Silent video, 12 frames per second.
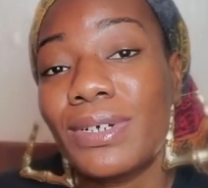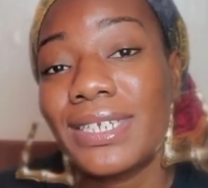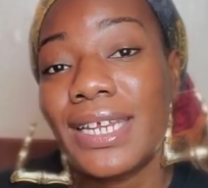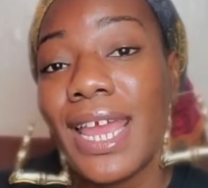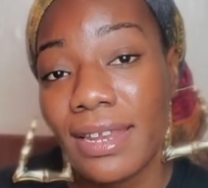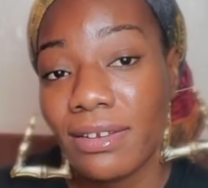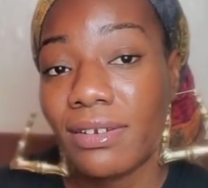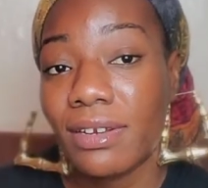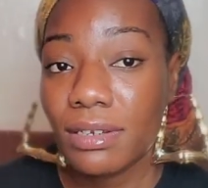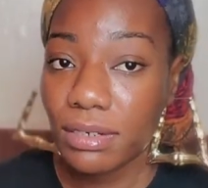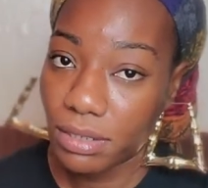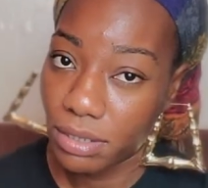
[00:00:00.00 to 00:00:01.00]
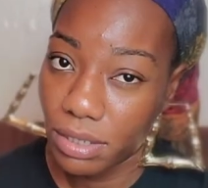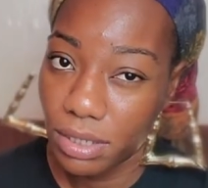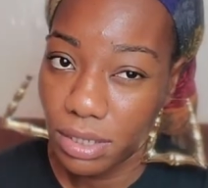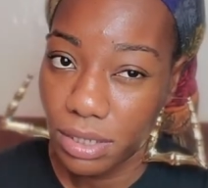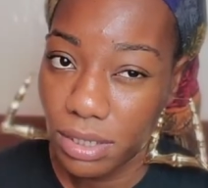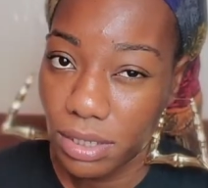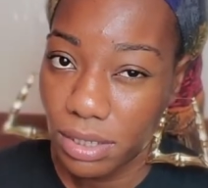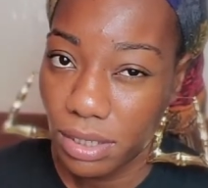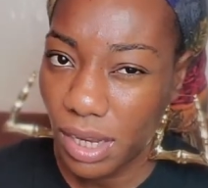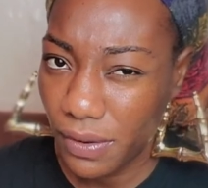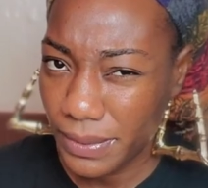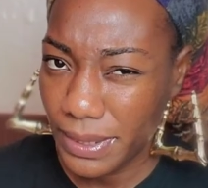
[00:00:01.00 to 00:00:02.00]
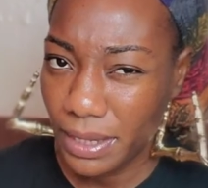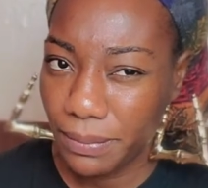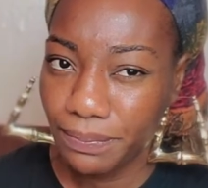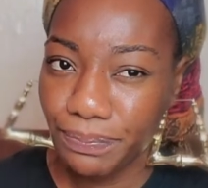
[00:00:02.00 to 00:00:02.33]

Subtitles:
intention. You know what I'm saying?